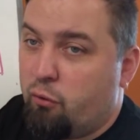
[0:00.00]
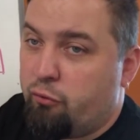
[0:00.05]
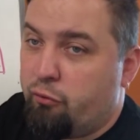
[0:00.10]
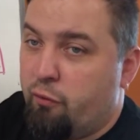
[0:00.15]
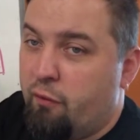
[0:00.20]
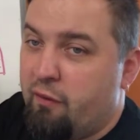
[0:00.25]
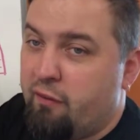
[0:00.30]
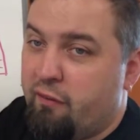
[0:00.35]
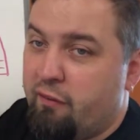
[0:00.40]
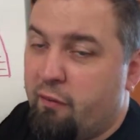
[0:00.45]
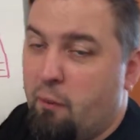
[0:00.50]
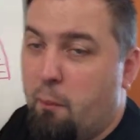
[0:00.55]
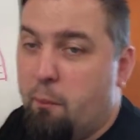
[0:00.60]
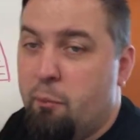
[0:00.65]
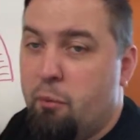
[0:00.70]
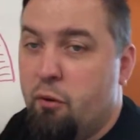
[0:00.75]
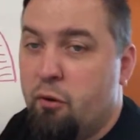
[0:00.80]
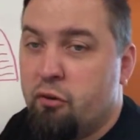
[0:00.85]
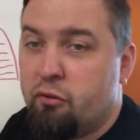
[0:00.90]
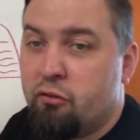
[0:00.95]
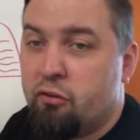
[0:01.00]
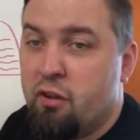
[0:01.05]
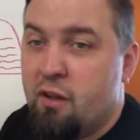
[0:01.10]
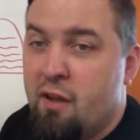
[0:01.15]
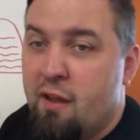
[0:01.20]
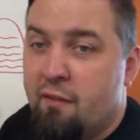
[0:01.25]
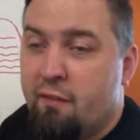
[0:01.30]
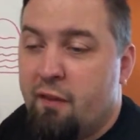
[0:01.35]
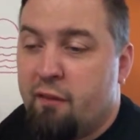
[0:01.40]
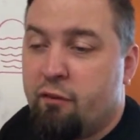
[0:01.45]
So this is a bush
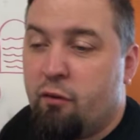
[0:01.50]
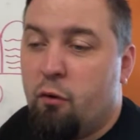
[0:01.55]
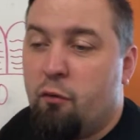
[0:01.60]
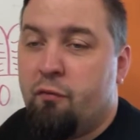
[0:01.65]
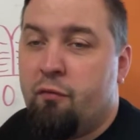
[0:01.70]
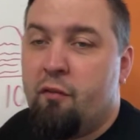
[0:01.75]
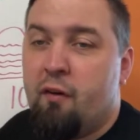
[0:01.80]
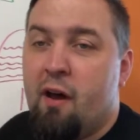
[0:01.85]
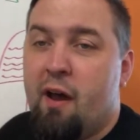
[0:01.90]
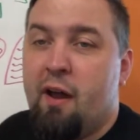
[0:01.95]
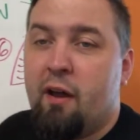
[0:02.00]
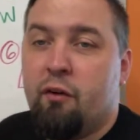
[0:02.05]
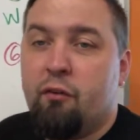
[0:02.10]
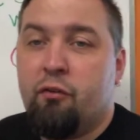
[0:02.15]
that's on fire.